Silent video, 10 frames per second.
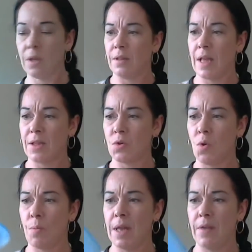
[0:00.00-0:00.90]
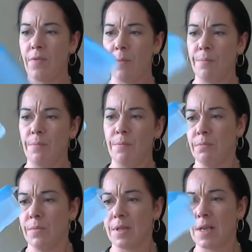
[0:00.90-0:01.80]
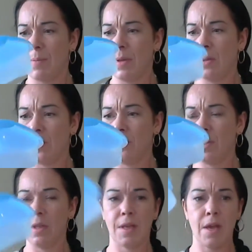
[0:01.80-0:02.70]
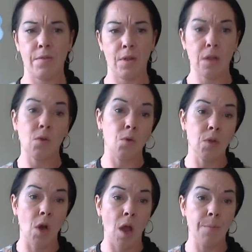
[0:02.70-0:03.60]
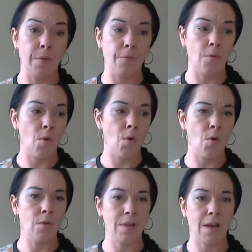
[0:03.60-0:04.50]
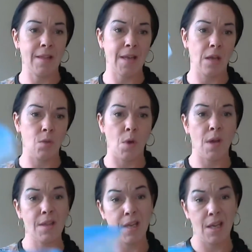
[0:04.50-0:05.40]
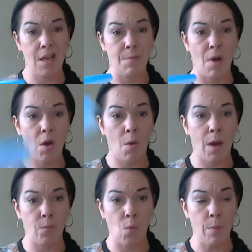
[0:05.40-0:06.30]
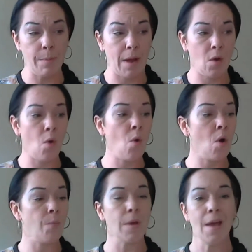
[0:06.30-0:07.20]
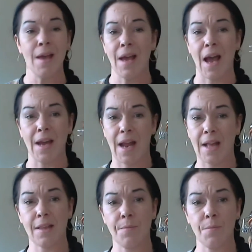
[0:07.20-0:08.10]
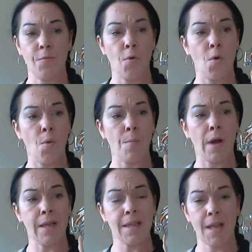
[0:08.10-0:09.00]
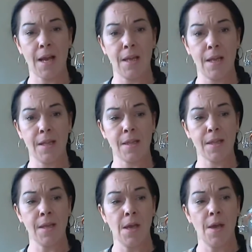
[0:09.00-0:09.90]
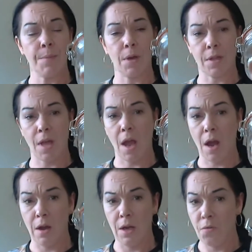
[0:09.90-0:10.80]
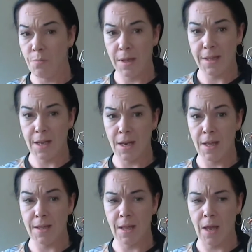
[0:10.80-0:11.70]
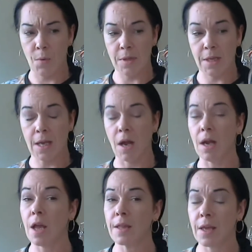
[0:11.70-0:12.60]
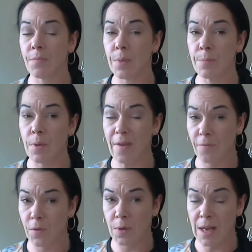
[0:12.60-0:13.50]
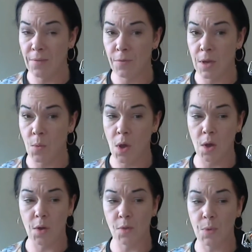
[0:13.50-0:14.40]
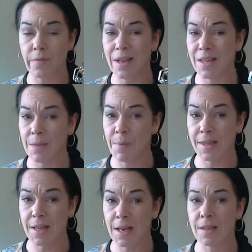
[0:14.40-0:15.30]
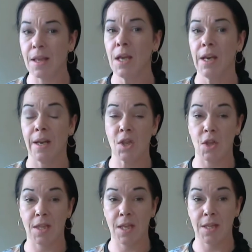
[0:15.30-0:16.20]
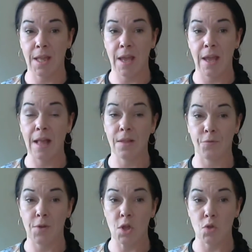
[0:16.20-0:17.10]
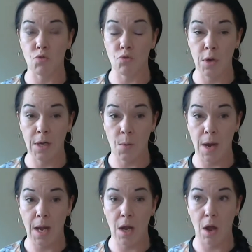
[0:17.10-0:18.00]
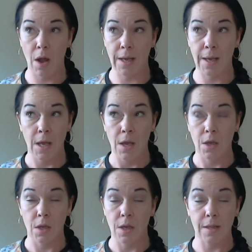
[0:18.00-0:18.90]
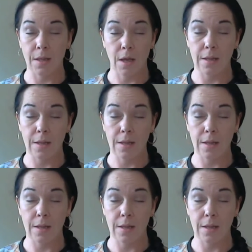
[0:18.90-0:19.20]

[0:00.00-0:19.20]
That's normally if I'm slapping something together that I'd cooked the night before. I can take it to work, stick it in the microwave, warm it back up, and that's for my salads, because I love my salads, and once again I like to give people food envy at work, because when they see my salads I just sit there at the fridge drooling away like it's